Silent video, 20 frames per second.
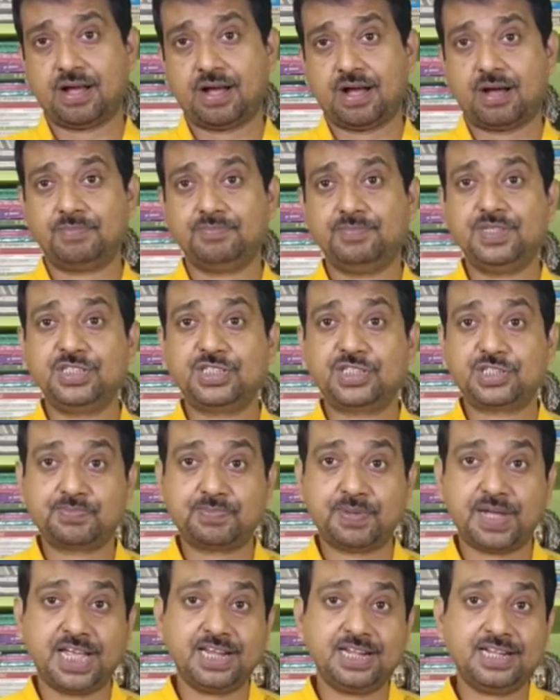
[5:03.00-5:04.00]
of the
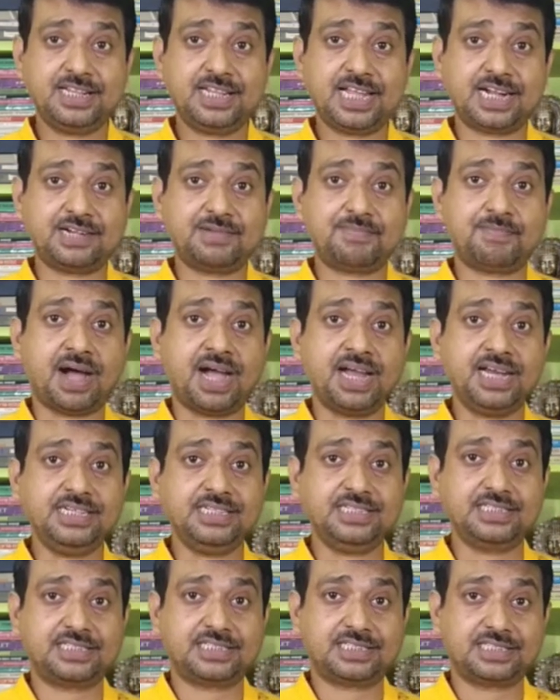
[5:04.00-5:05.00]
spell that
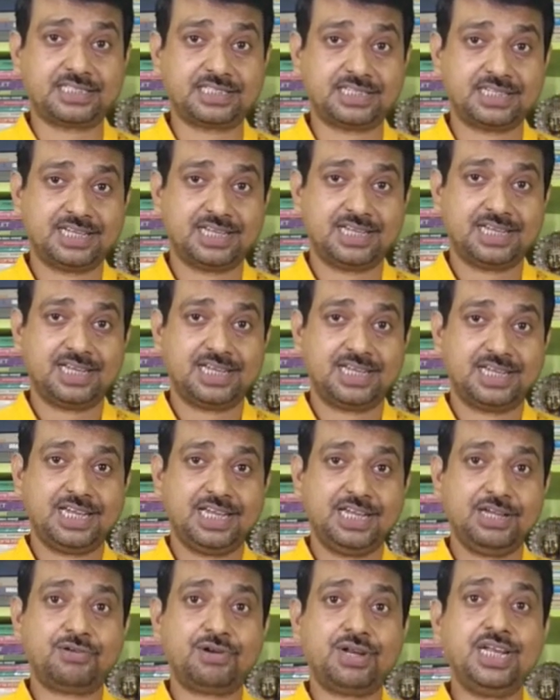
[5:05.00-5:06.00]
binds
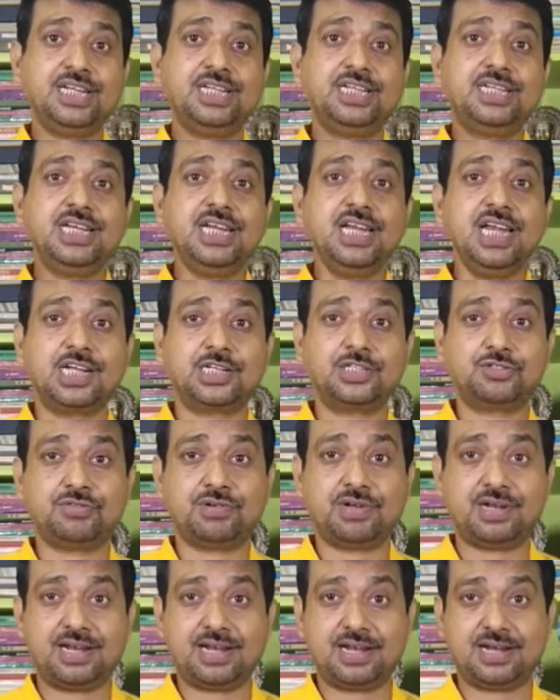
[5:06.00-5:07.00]
your
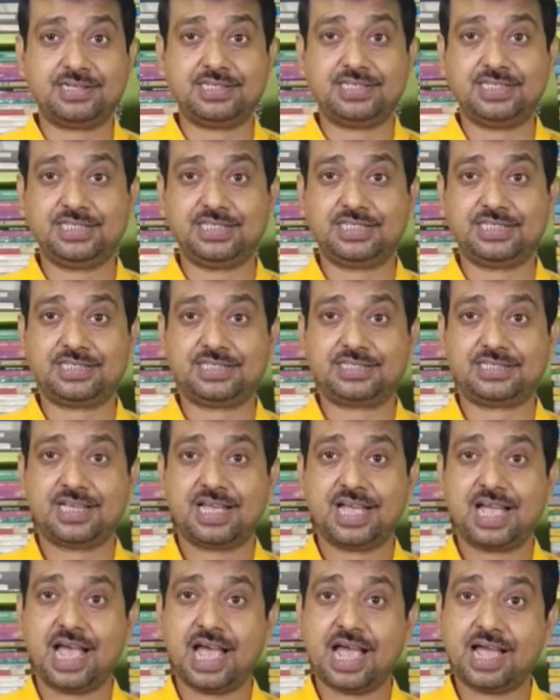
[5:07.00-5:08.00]
intellectual energies
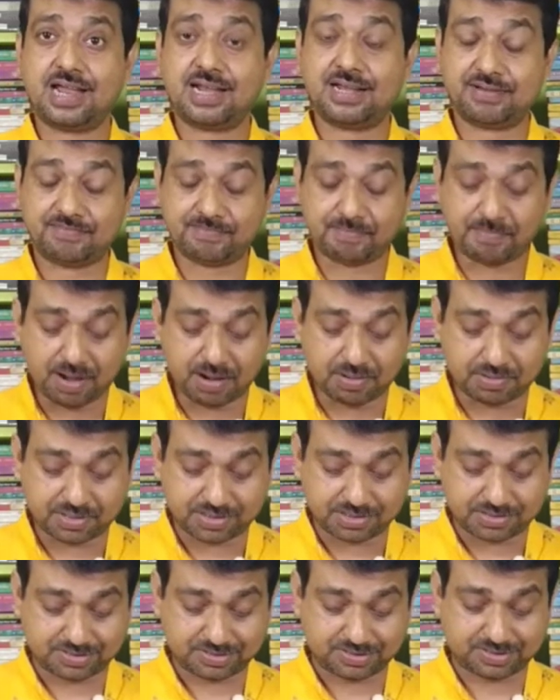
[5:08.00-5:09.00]
and
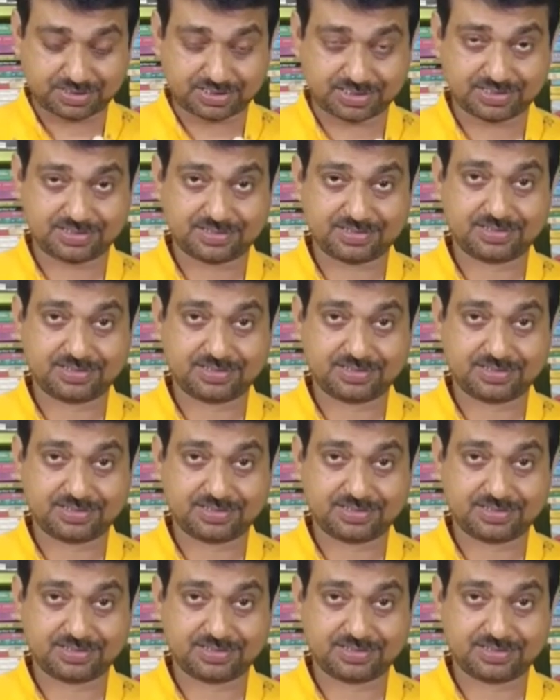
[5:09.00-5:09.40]
powers.